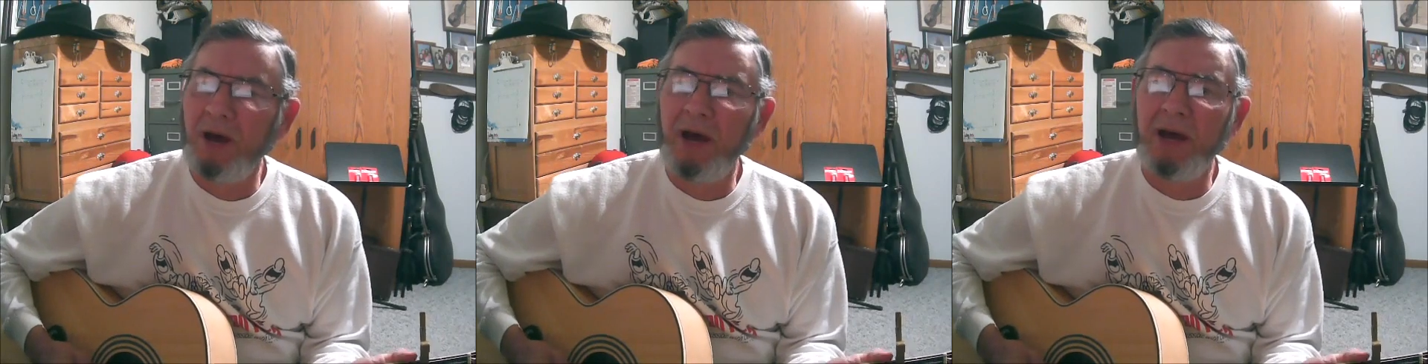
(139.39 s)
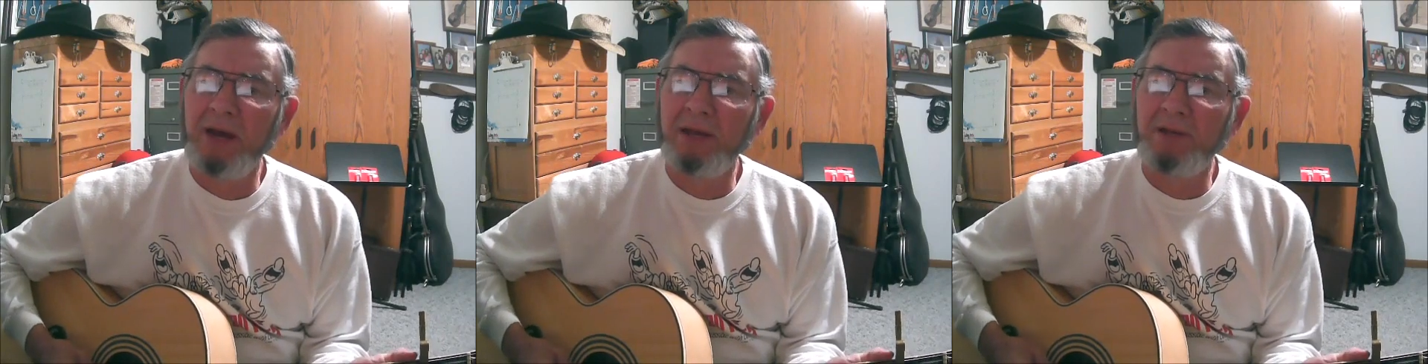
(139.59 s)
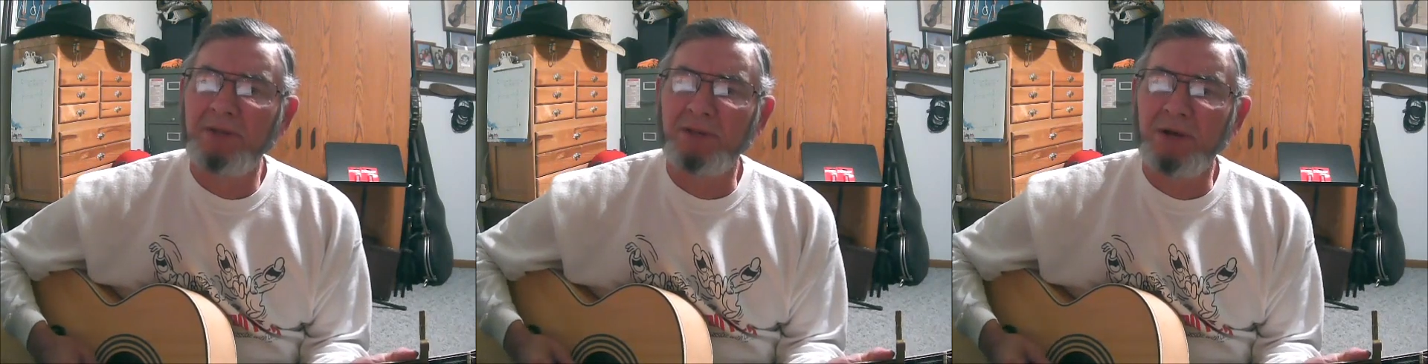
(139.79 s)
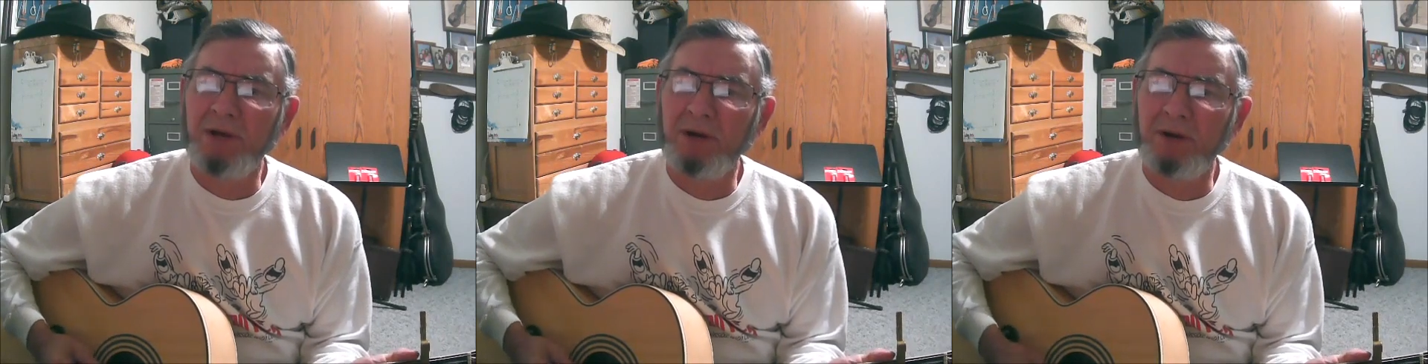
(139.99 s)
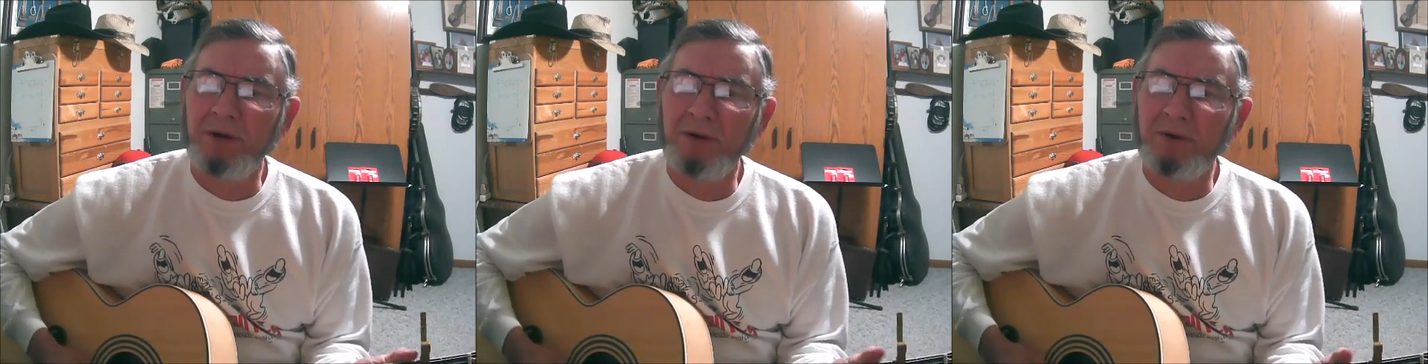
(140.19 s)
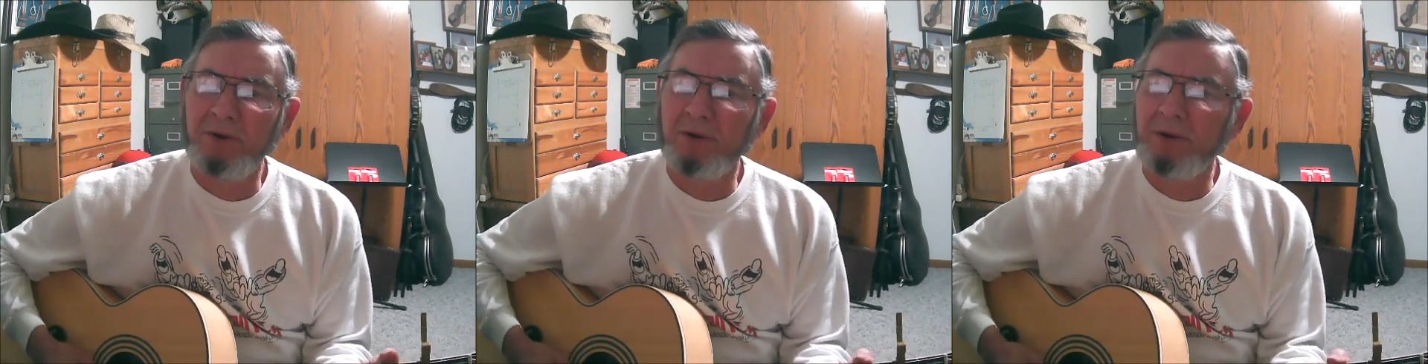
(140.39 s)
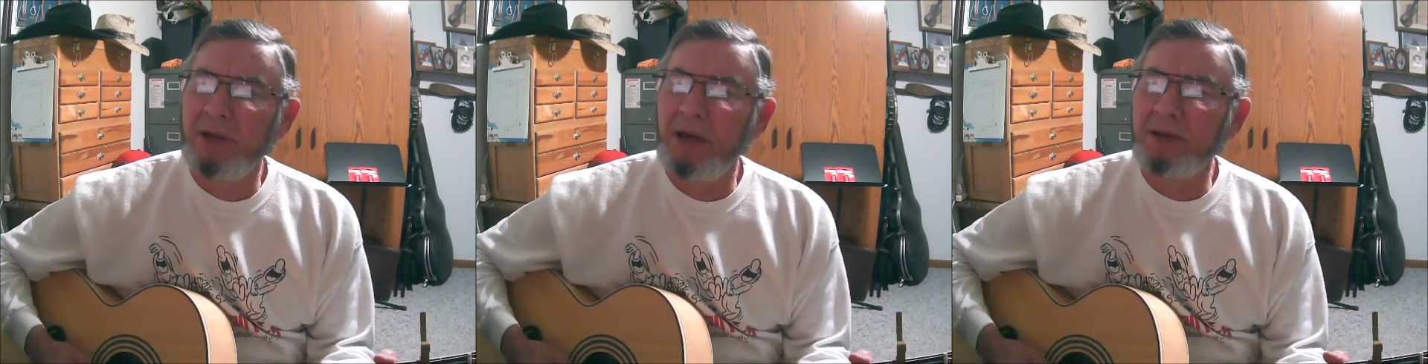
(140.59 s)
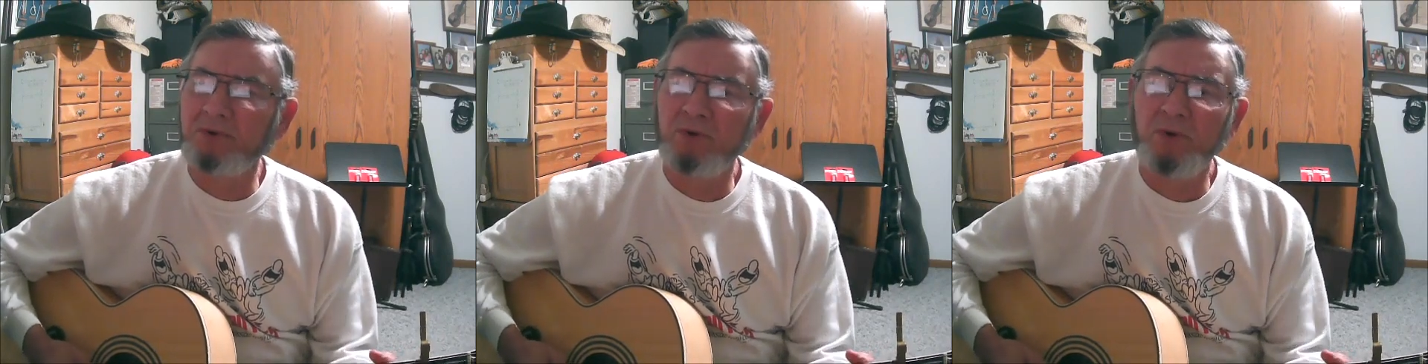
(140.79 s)
hang there on
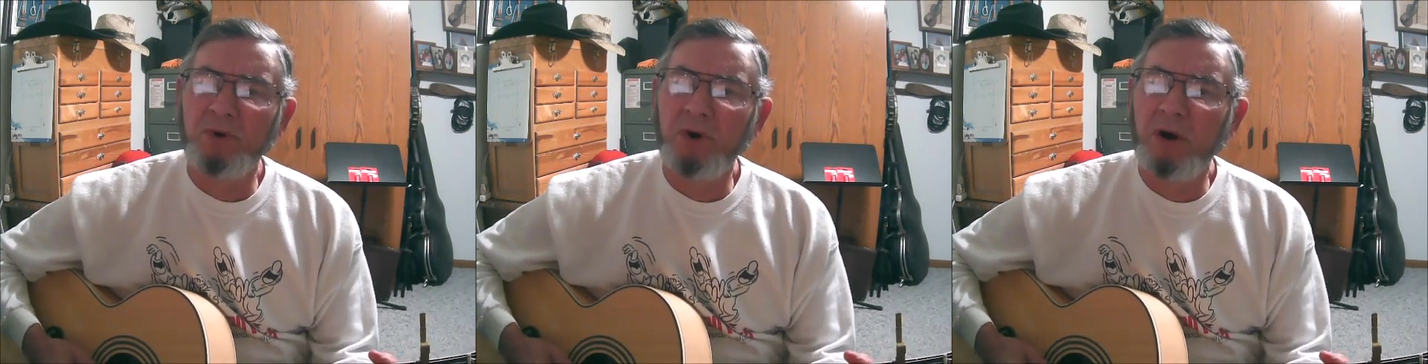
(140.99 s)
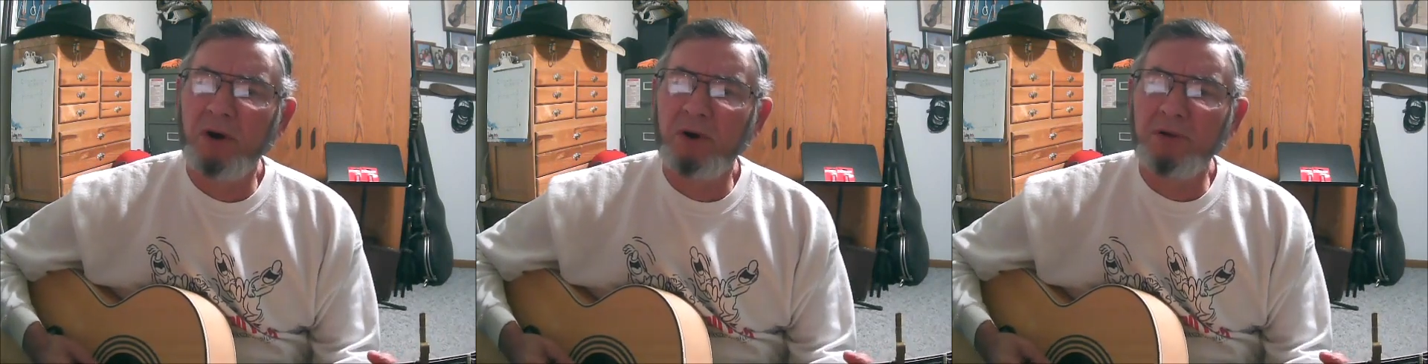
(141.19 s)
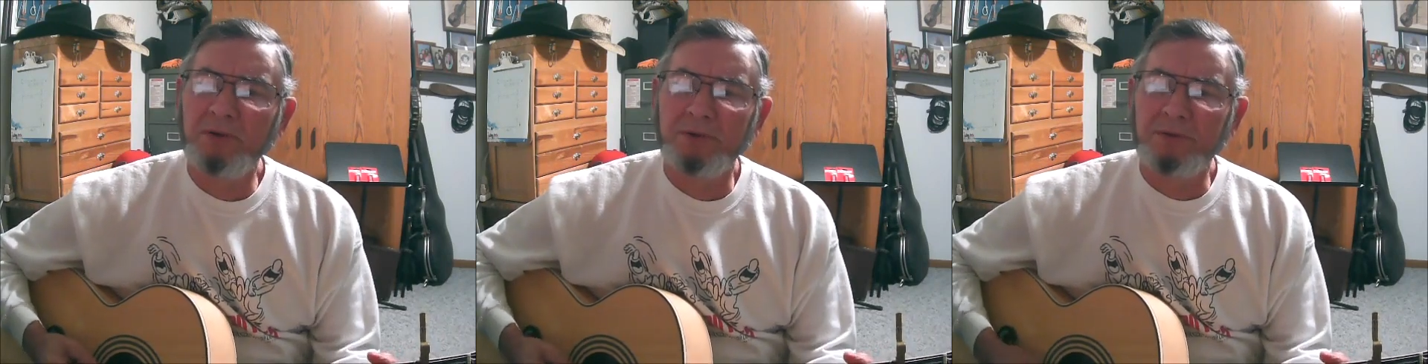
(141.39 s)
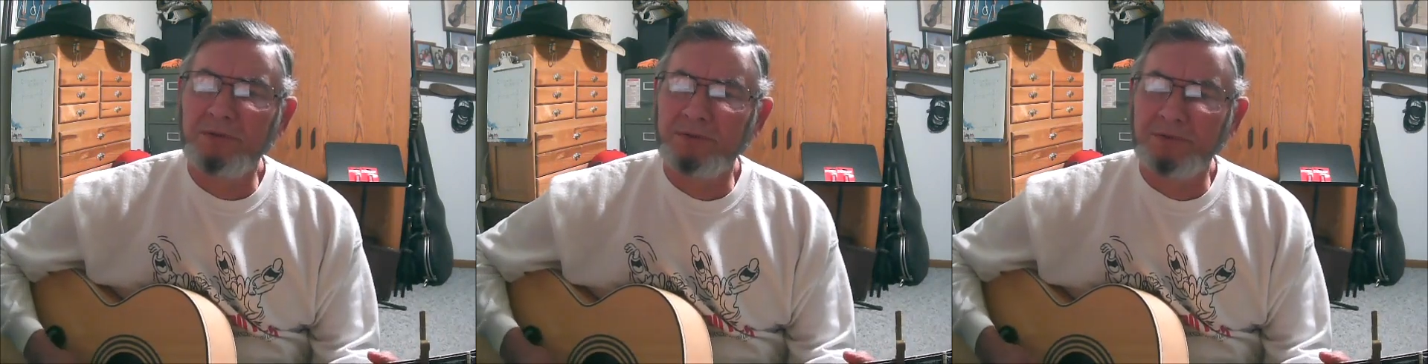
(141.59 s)
that cross,